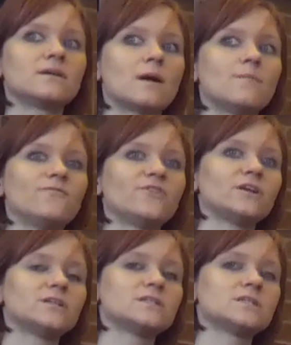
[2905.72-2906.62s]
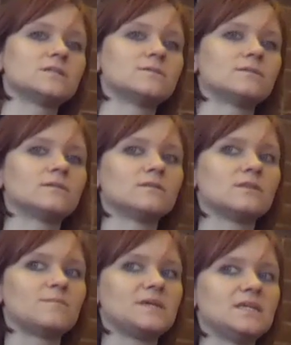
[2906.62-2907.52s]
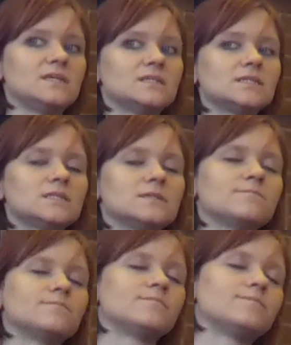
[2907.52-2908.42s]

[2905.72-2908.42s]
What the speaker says: the comfort, the peace.